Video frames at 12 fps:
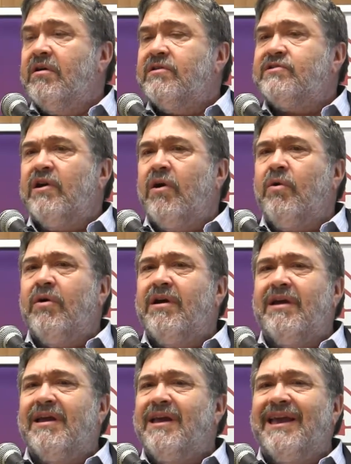
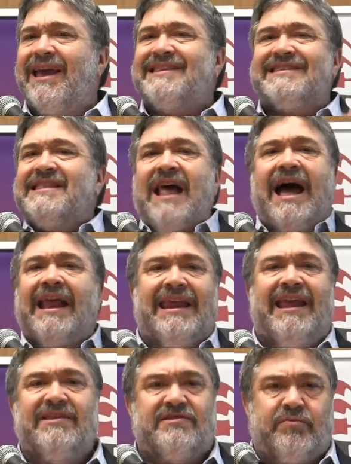So it's
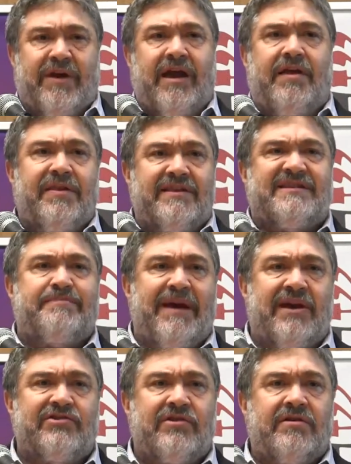not Israel that's
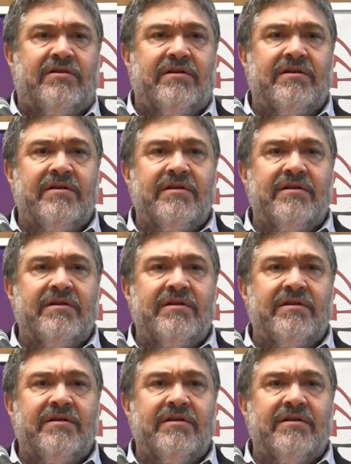special.